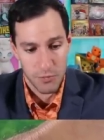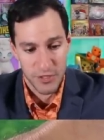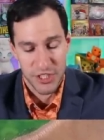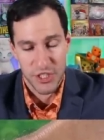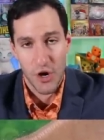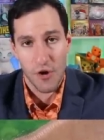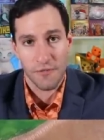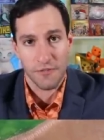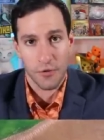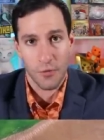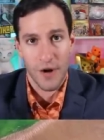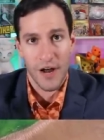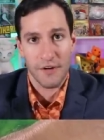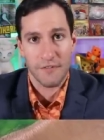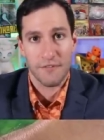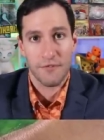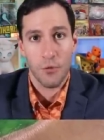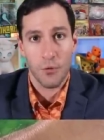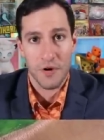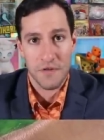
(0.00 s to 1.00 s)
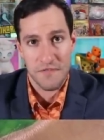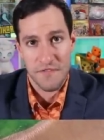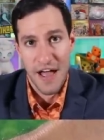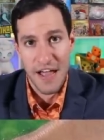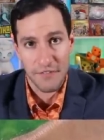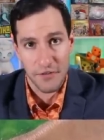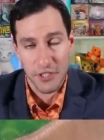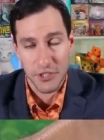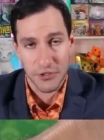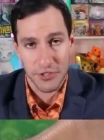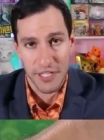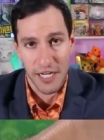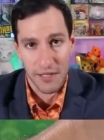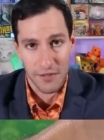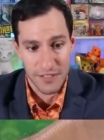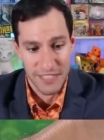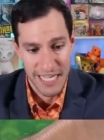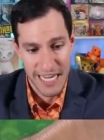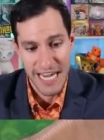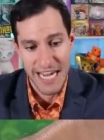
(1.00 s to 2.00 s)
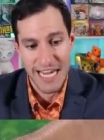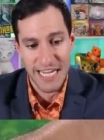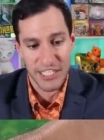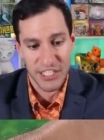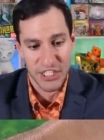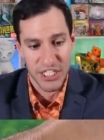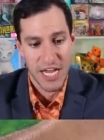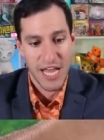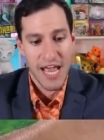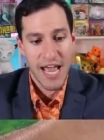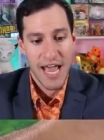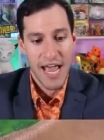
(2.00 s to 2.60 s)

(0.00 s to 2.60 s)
which go for around four to five hundred dollars each,